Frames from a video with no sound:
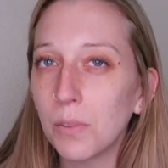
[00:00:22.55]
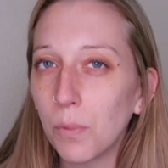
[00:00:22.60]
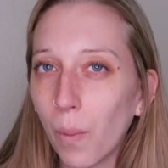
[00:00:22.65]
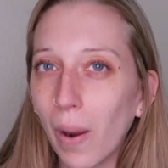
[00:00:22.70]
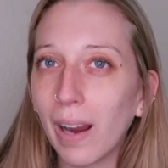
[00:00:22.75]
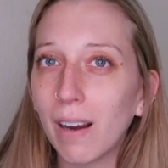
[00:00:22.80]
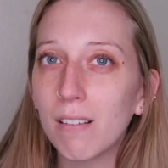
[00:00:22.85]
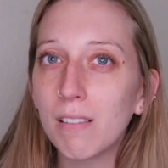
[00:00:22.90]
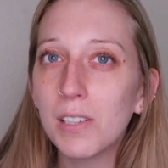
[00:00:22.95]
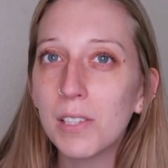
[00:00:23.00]

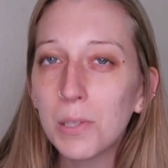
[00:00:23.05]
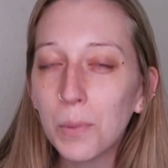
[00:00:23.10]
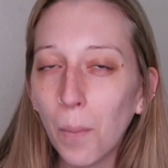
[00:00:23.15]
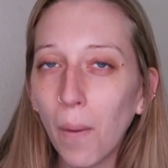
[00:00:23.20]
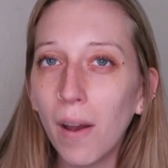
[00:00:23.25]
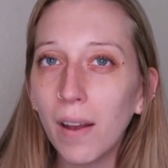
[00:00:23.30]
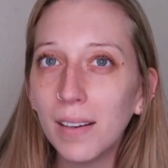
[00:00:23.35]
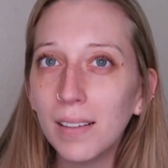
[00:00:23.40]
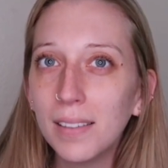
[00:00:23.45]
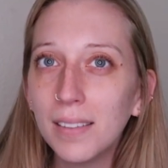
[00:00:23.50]
wear this
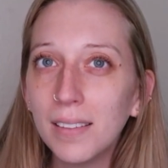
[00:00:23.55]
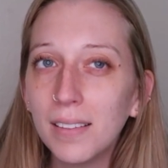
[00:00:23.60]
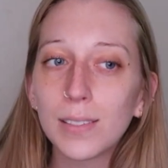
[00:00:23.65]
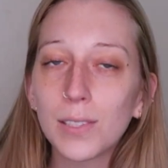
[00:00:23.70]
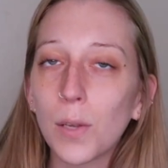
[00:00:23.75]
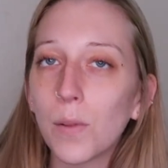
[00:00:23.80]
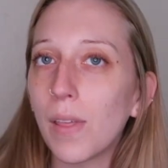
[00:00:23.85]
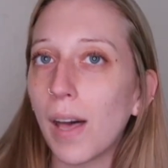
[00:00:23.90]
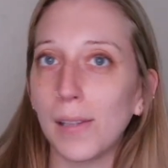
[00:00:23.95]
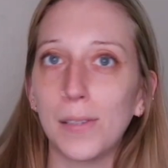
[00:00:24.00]
one,
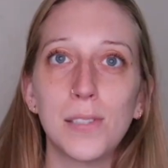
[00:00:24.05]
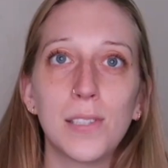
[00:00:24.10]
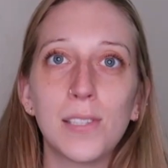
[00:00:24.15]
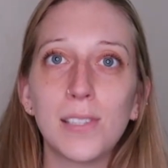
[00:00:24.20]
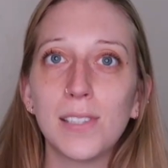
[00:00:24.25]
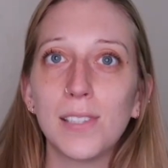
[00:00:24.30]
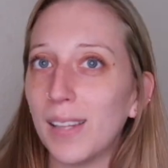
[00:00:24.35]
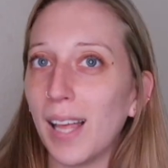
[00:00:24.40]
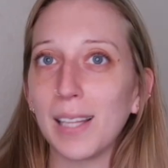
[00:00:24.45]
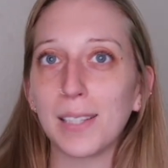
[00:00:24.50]
so
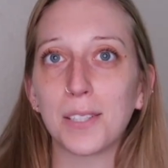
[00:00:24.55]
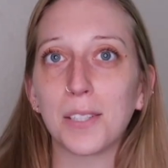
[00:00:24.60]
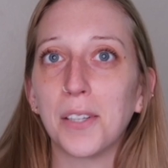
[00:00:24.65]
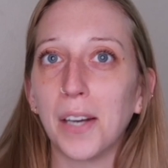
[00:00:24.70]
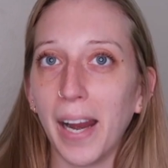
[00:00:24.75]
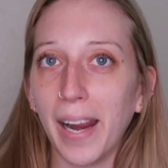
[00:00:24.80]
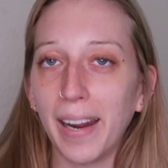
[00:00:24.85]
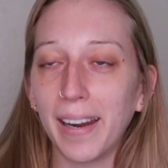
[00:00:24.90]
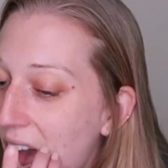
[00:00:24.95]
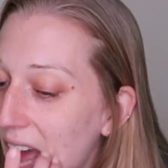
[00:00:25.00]
that's great.